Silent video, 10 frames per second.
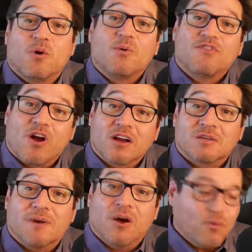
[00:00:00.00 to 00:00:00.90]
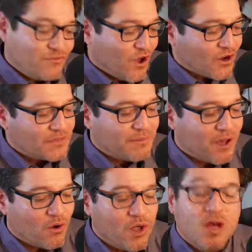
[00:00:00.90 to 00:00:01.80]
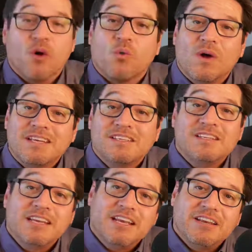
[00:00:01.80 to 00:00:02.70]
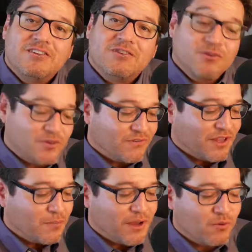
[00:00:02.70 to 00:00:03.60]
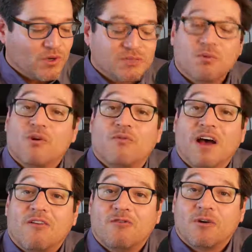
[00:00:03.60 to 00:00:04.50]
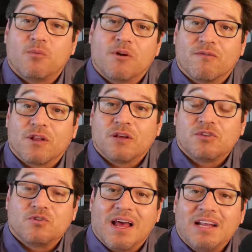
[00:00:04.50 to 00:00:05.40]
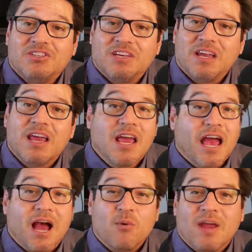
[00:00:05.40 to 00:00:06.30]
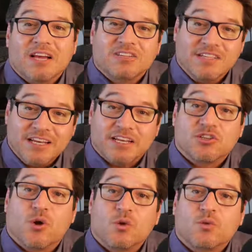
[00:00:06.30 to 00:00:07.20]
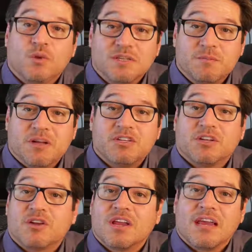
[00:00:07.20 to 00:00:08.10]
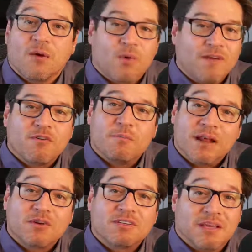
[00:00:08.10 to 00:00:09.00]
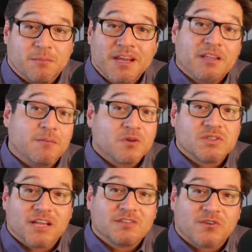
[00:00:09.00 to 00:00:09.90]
what we've talked about. We've talked about what is needed to develop a risk profile for a portfolio strategy, how we actually need a total risk budget looking at whatever metrics that make the most sense